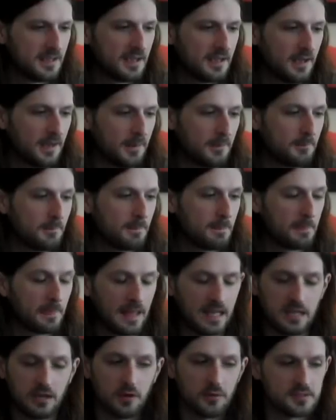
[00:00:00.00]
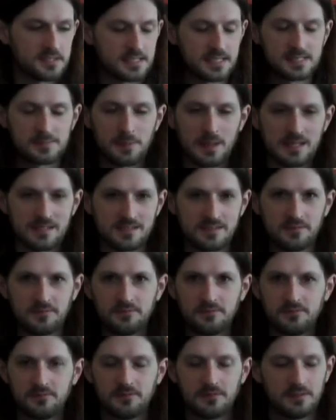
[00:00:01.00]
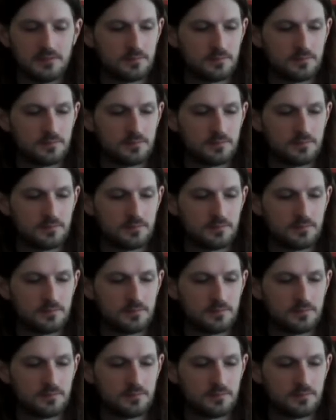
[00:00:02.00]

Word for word: Um, I know it's expensive.